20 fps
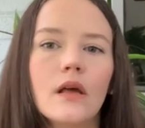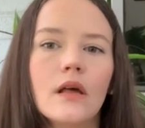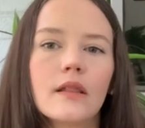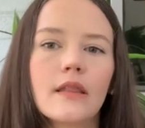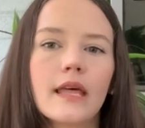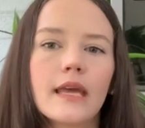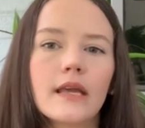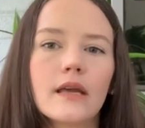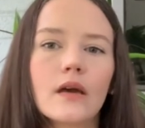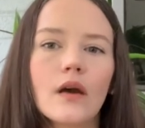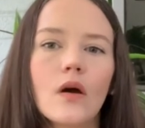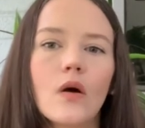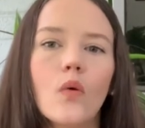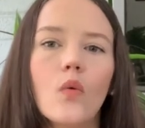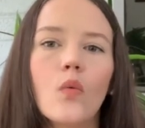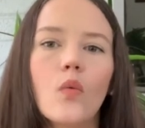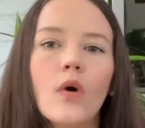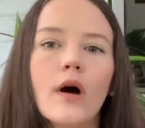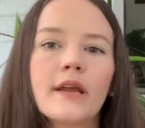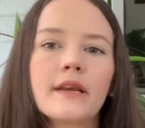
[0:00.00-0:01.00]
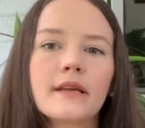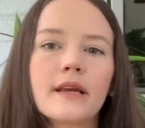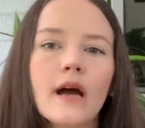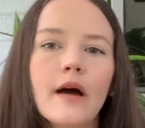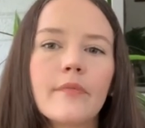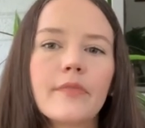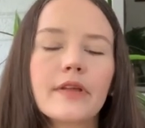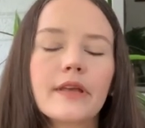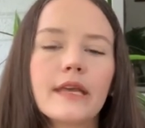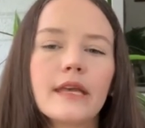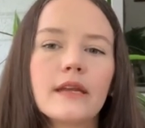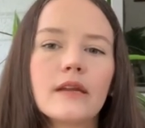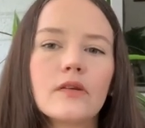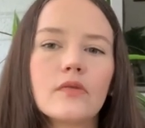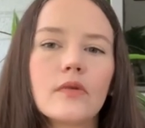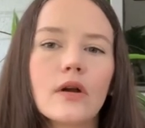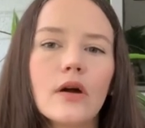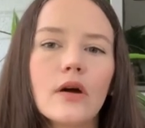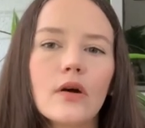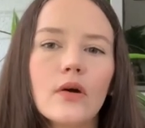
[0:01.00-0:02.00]
like one complicated
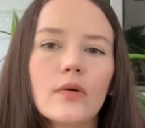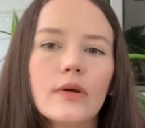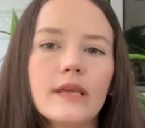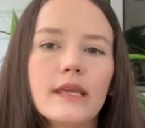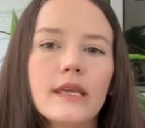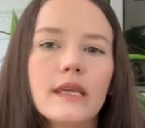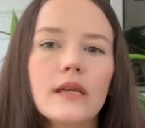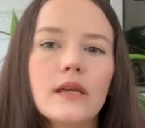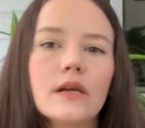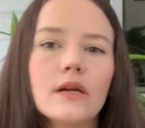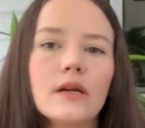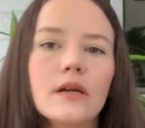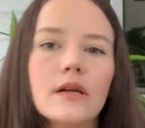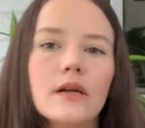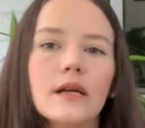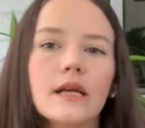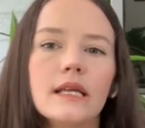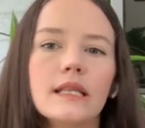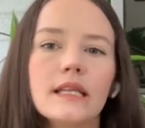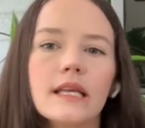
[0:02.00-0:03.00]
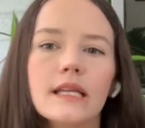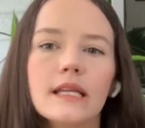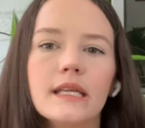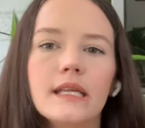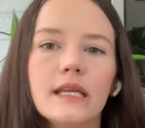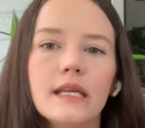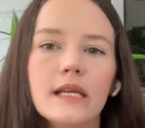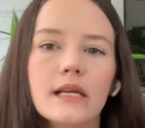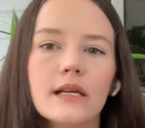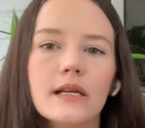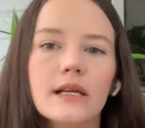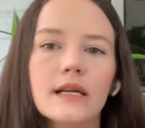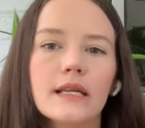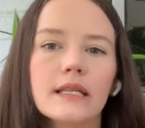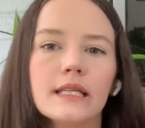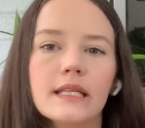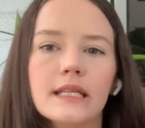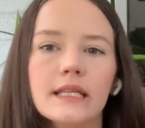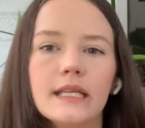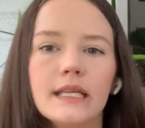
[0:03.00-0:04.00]
row here and then here and
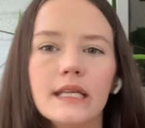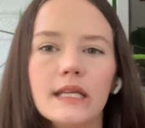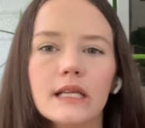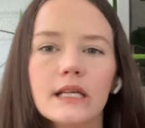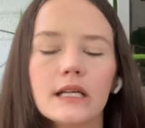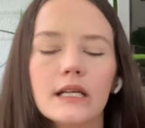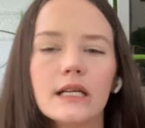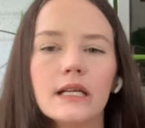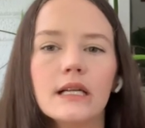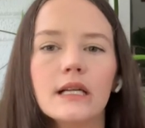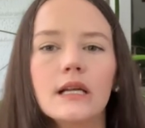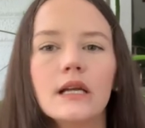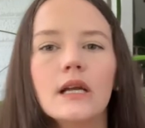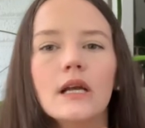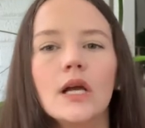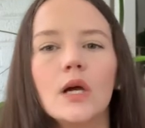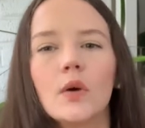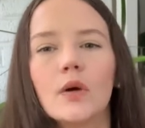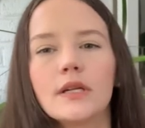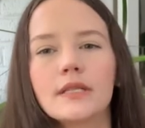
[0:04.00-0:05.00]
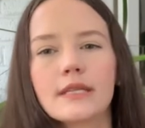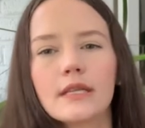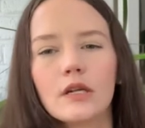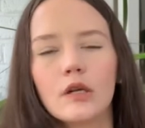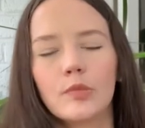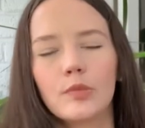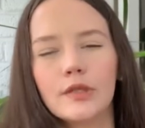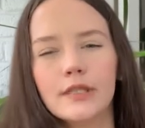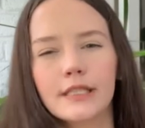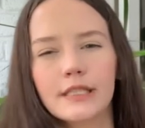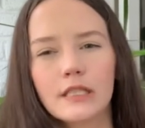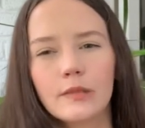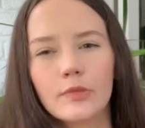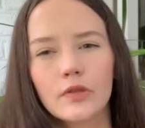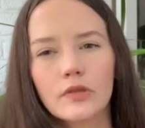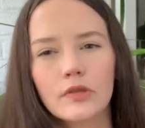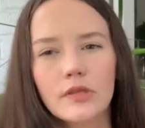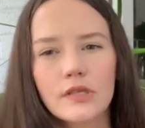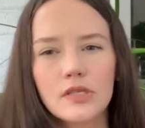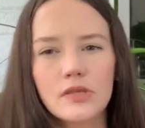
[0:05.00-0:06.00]
then here, or it's a little
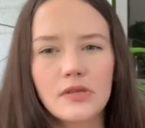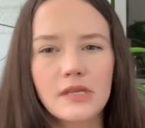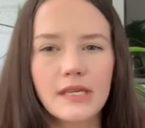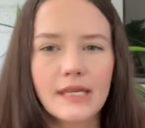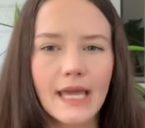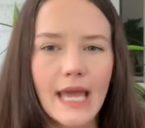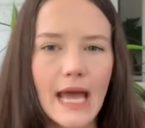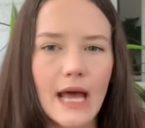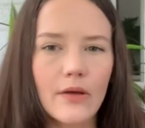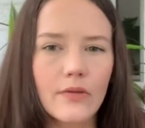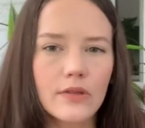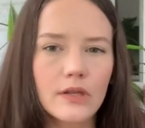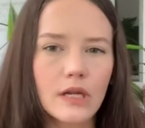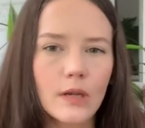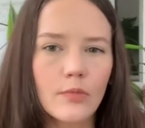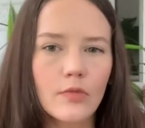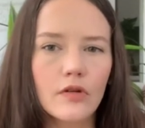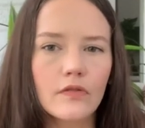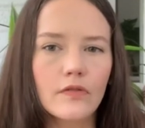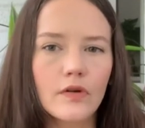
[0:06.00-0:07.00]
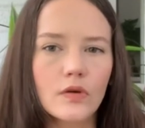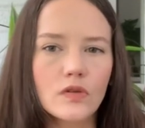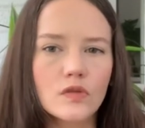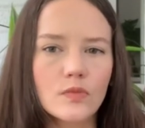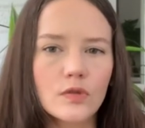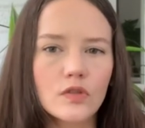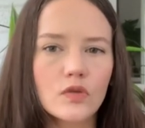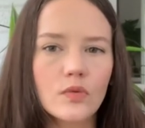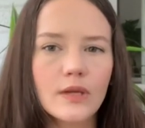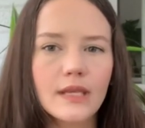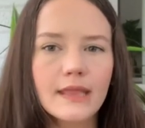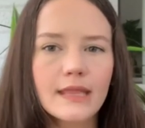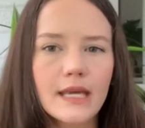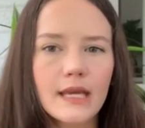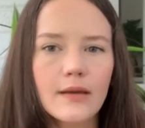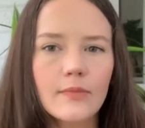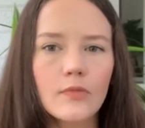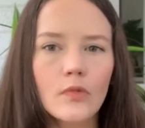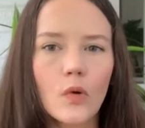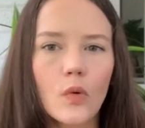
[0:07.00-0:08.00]
predictable because you can count the number of rows between
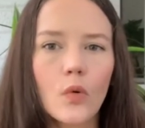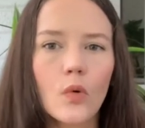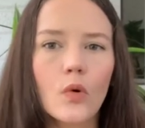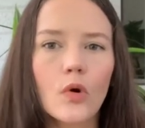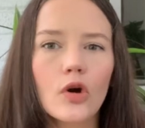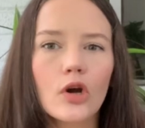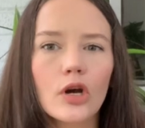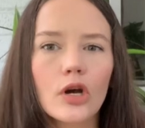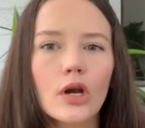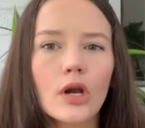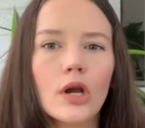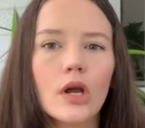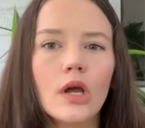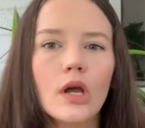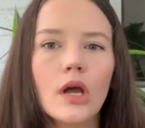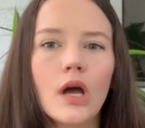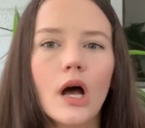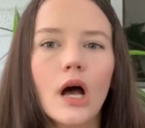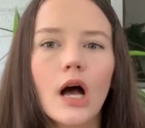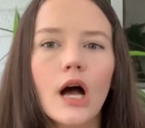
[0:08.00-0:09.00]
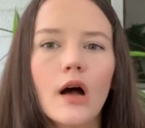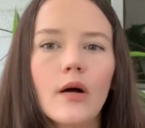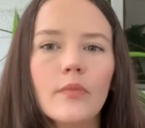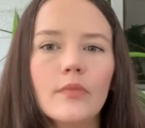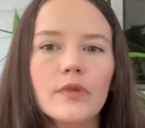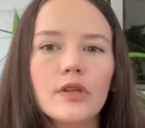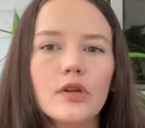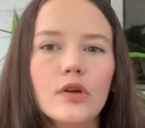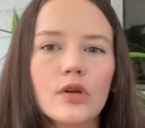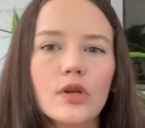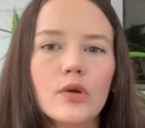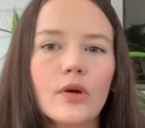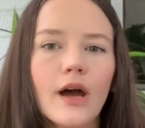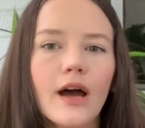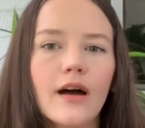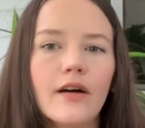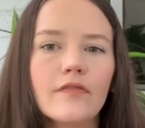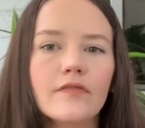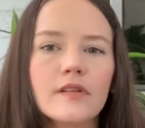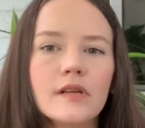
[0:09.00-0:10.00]
them, or um, you know, you
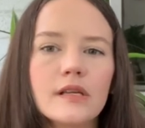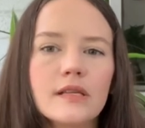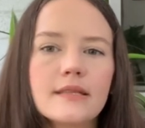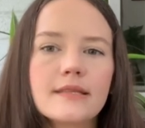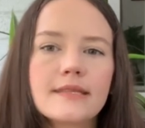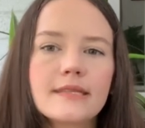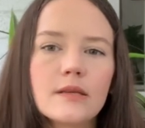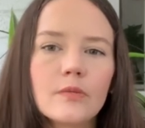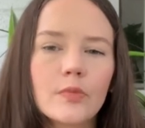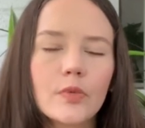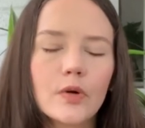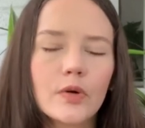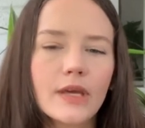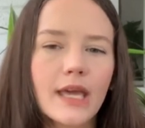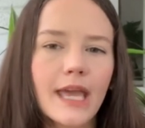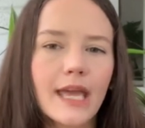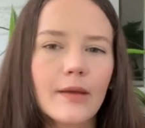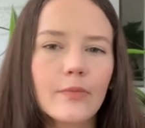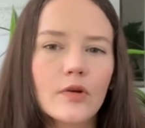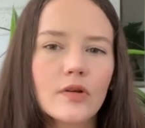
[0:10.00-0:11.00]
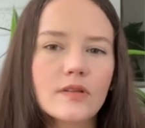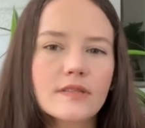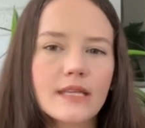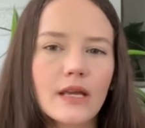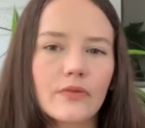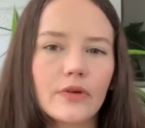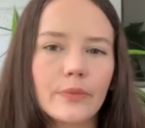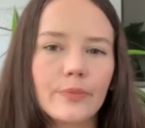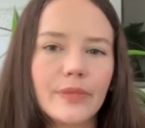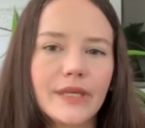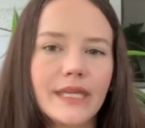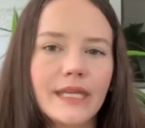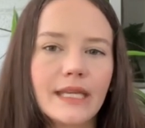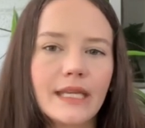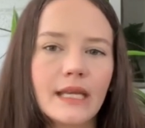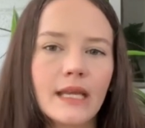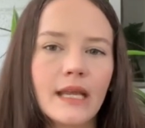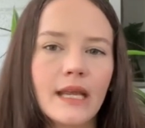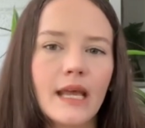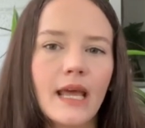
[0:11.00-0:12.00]
have simple cables that
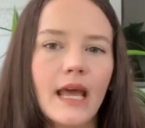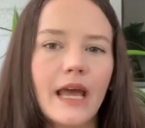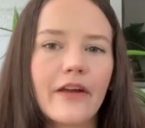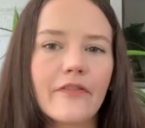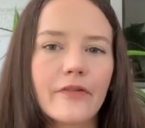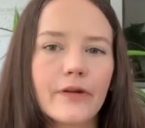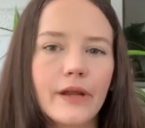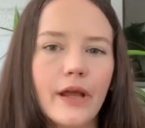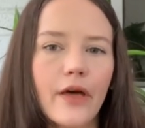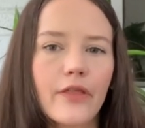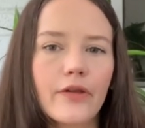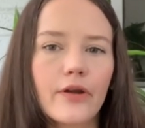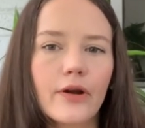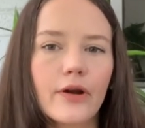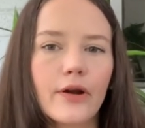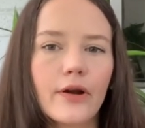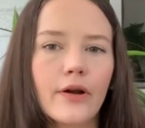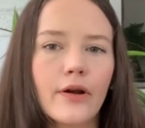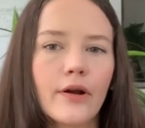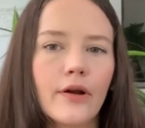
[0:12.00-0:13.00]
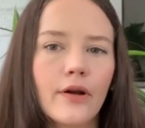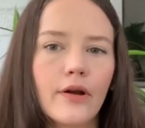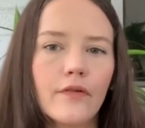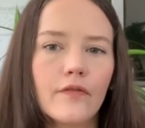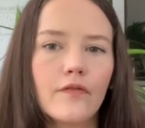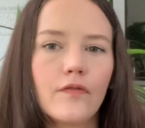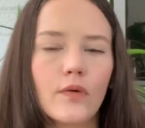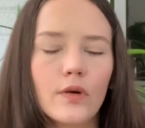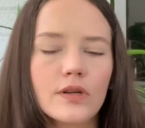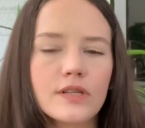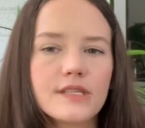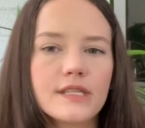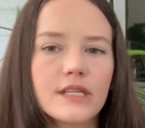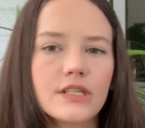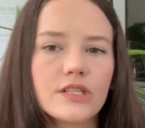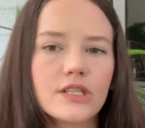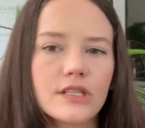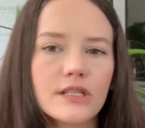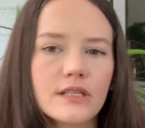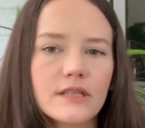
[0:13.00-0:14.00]
repeat every other four
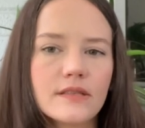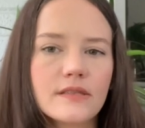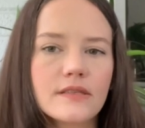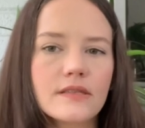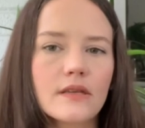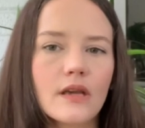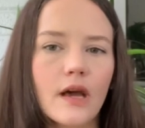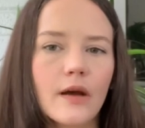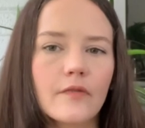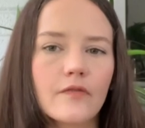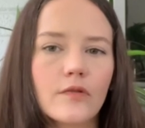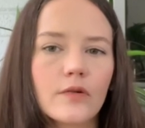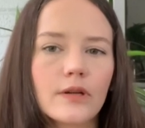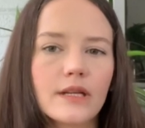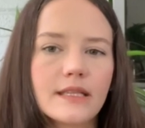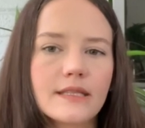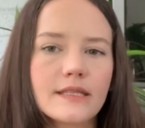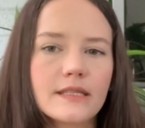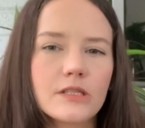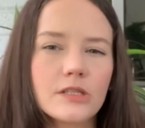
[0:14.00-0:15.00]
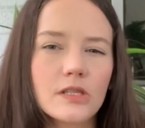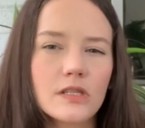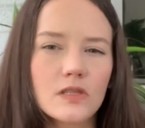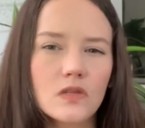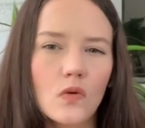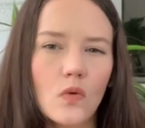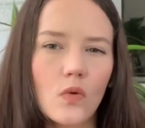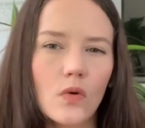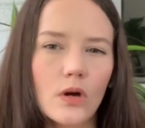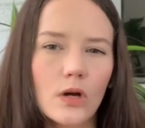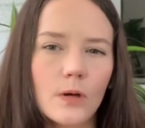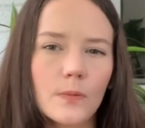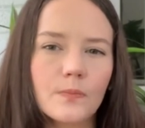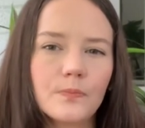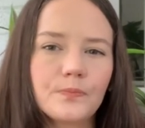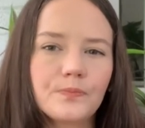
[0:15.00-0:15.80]
stitches, uh, four knit stitches, or